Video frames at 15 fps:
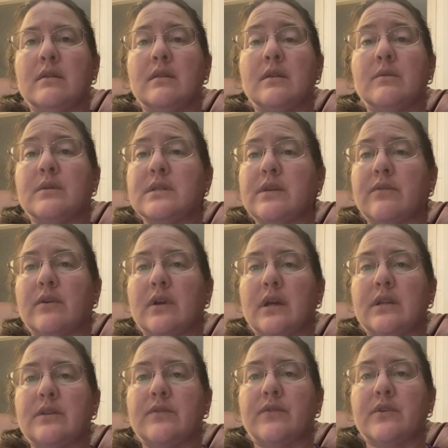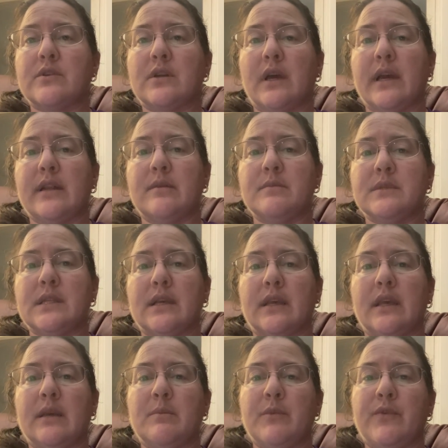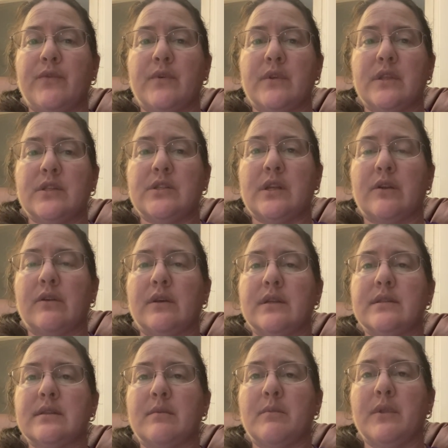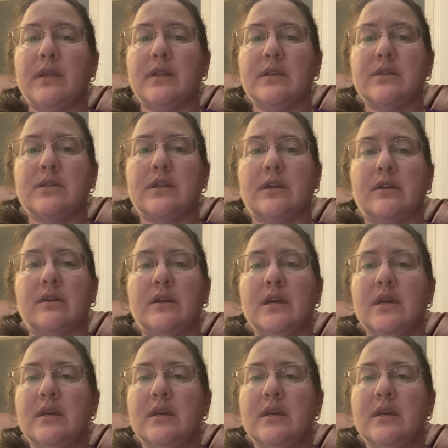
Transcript: There were several controversial items that came before the General Assembly this year,